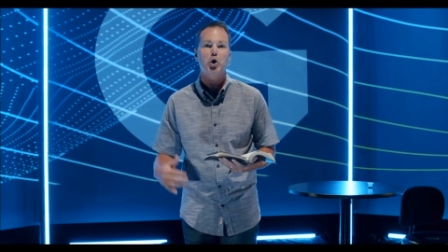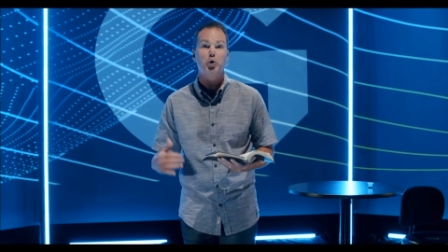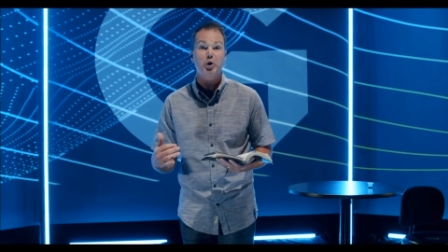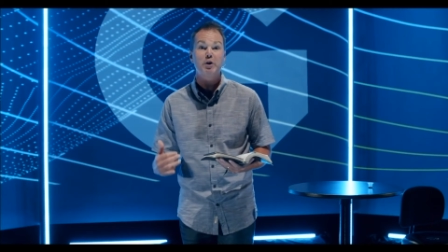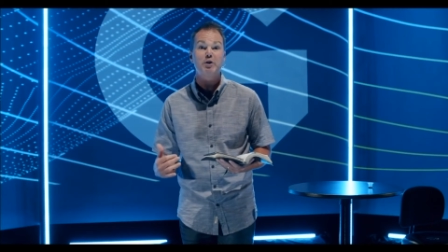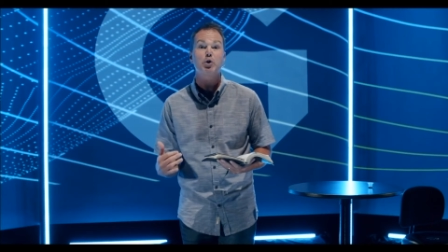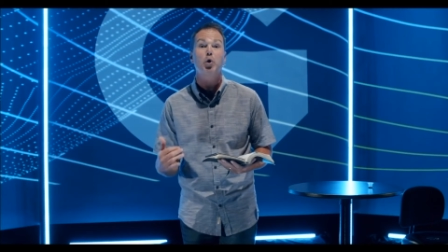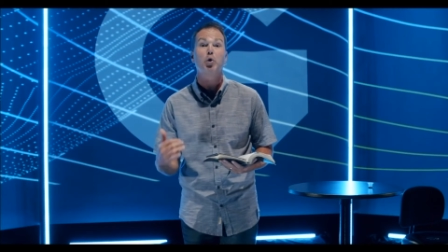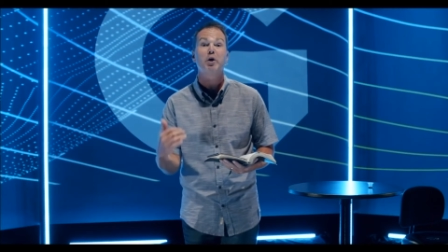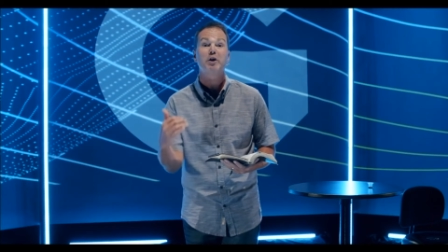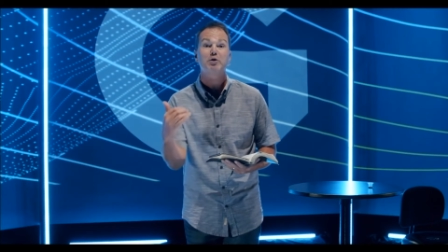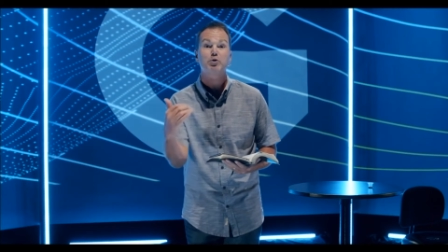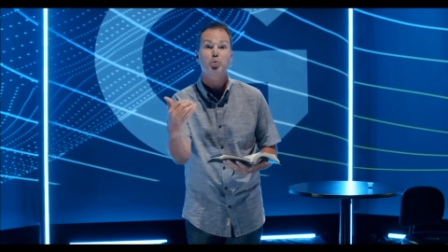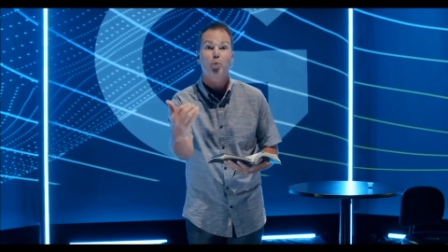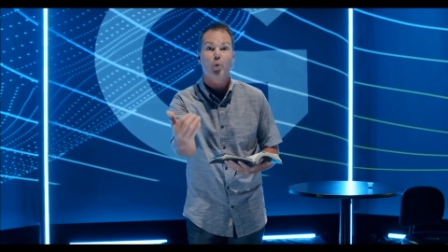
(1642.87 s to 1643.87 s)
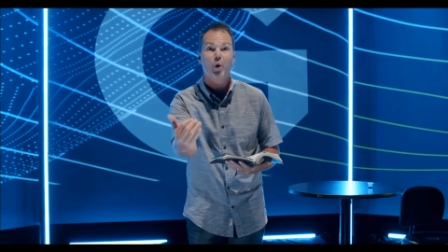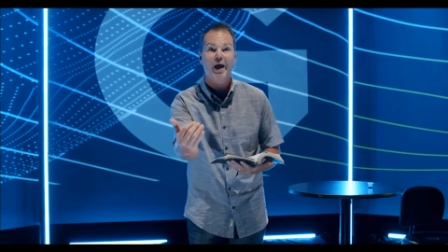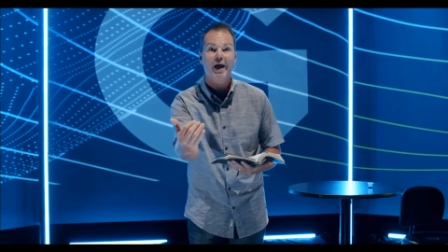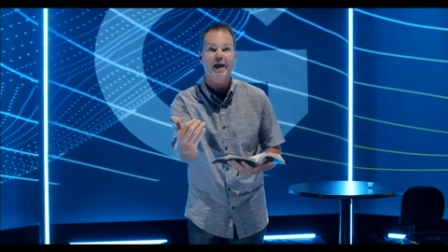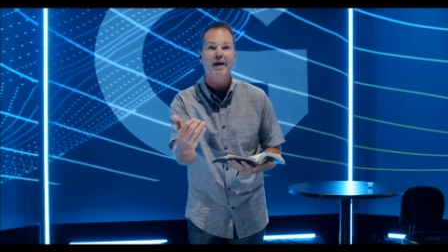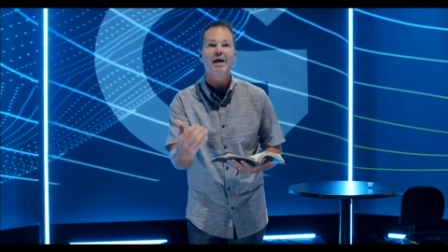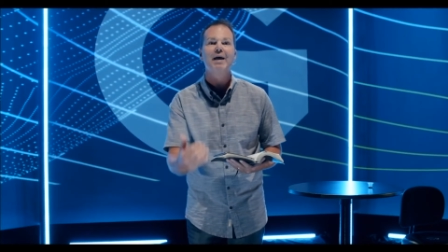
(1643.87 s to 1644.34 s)
He's on his
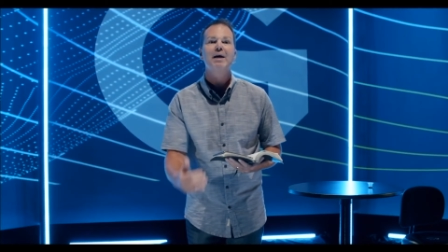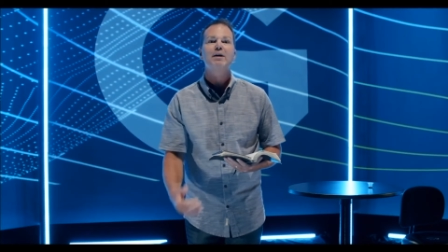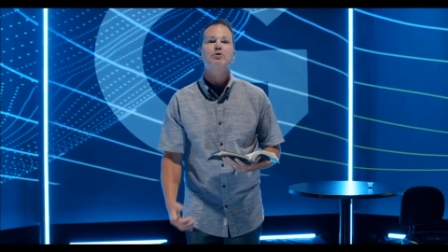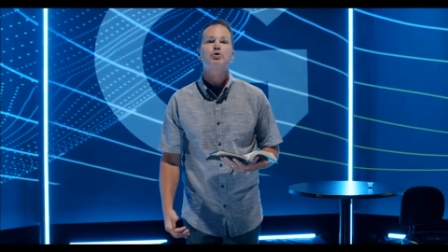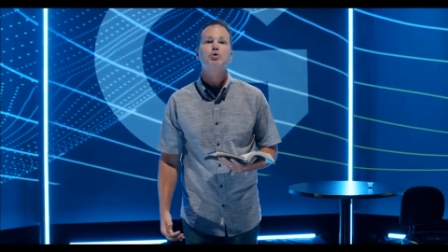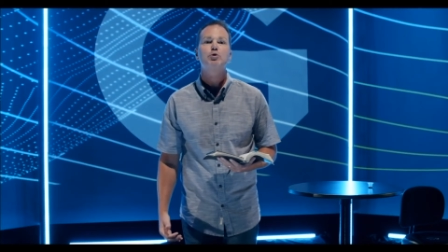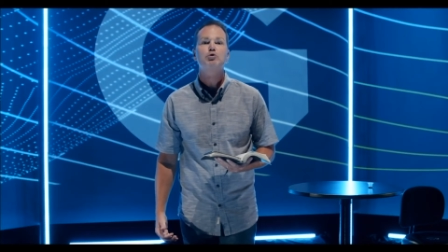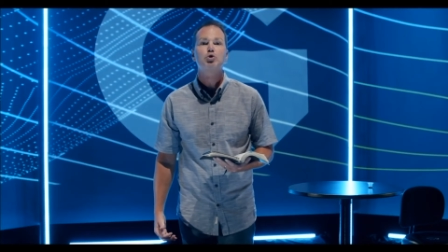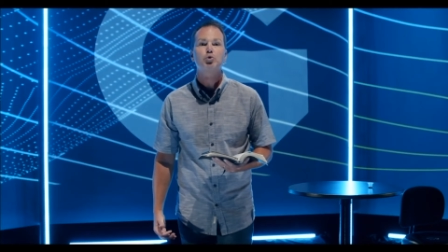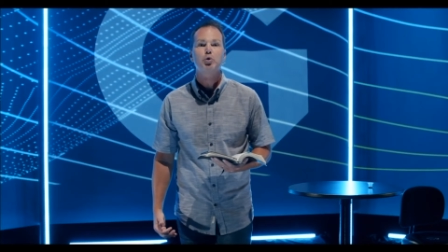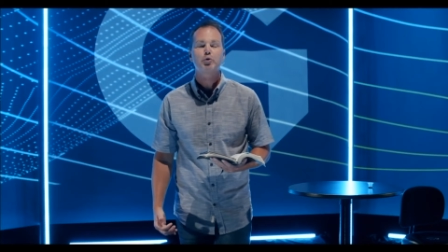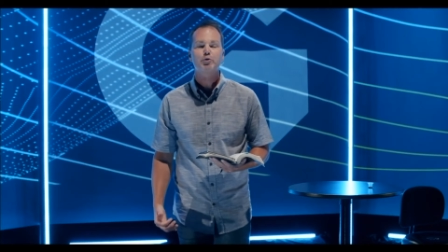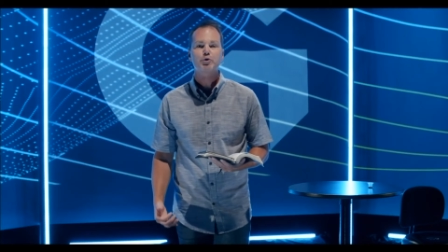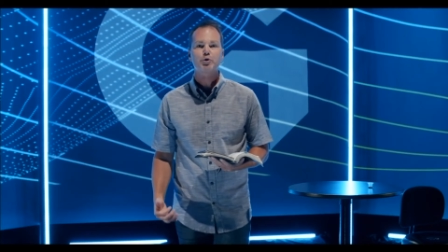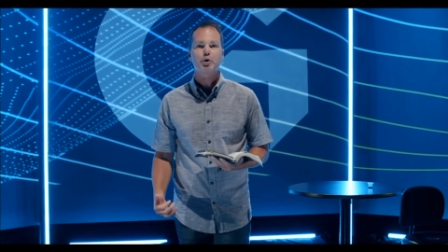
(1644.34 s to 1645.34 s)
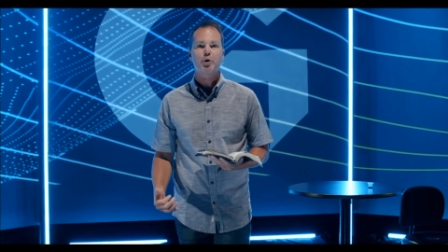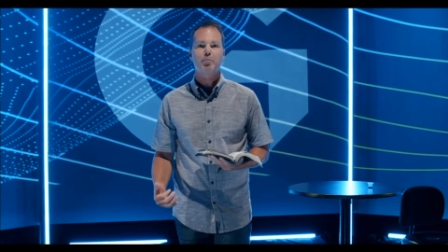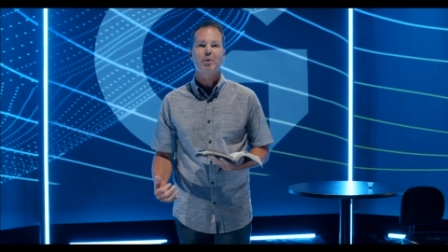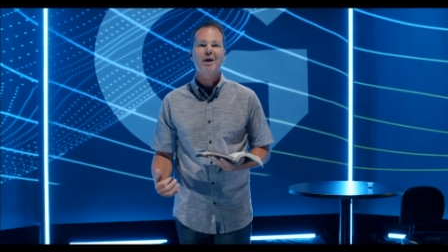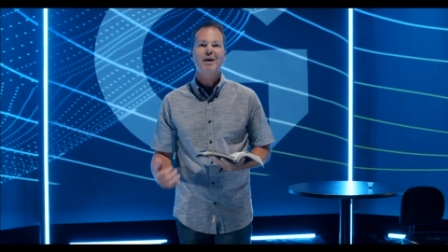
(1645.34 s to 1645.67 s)
way to Jerusalem.